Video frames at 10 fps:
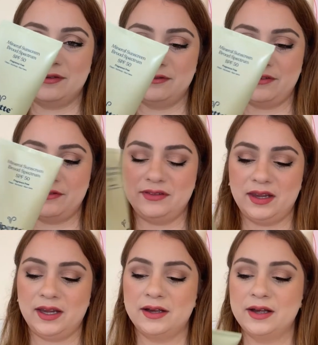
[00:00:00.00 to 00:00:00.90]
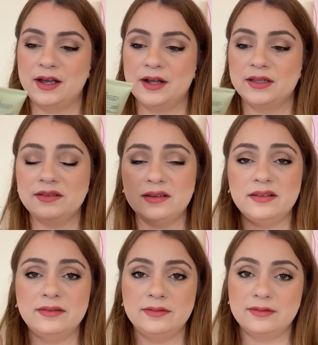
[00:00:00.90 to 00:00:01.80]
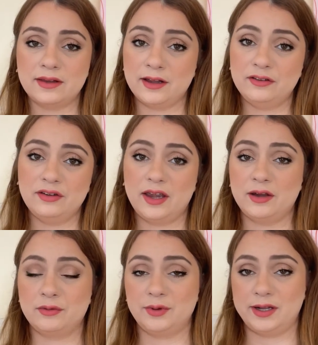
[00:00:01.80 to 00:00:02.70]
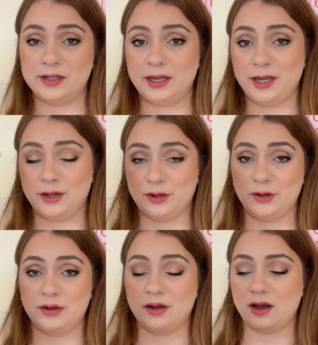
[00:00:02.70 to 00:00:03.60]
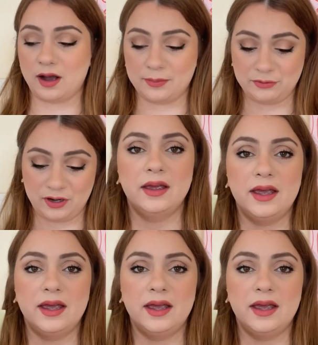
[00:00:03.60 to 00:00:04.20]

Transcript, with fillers: 50. This is such a really good option.